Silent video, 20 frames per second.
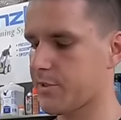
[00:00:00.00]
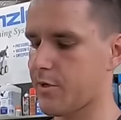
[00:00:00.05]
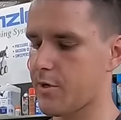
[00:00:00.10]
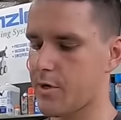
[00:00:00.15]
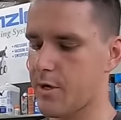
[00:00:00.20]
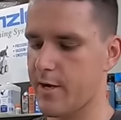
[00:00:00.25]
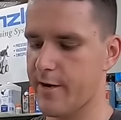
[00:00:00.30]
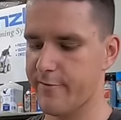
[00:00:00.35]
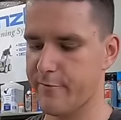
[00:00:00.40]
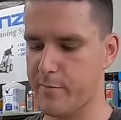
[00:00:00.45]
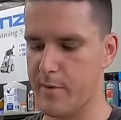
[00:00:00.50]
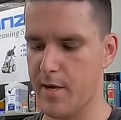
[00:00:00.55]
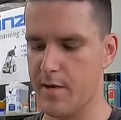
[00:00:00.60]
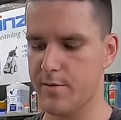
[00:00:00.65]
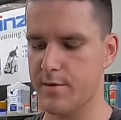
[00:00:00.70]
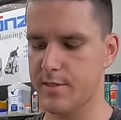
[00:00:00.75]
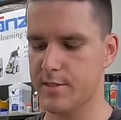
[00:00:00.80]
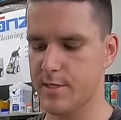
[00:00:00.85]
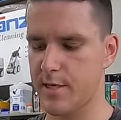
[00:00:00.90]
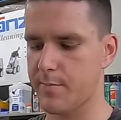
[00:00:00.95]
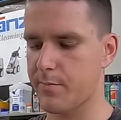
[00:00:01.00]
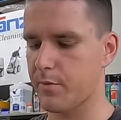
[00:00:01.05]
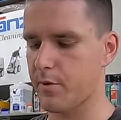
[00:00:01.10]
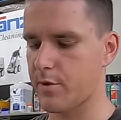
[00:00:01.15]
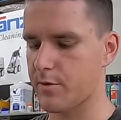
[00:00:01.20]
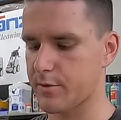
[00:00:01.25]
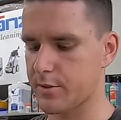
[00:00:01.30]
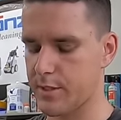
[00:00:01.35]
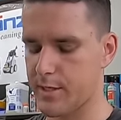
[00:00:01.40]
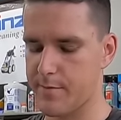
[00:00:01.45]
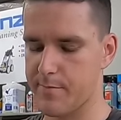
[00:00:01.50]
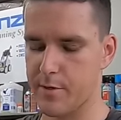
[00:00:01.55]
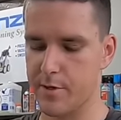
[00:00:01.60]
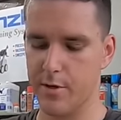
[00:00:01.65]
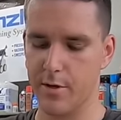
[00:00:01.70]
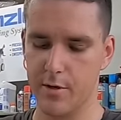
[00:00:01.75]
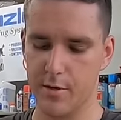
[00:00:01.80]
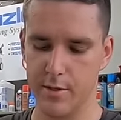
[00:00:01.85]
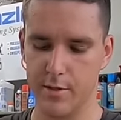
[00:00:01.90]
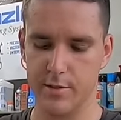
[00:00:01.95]
So I've made this up a long time
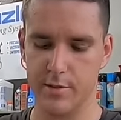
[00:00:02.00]
ago.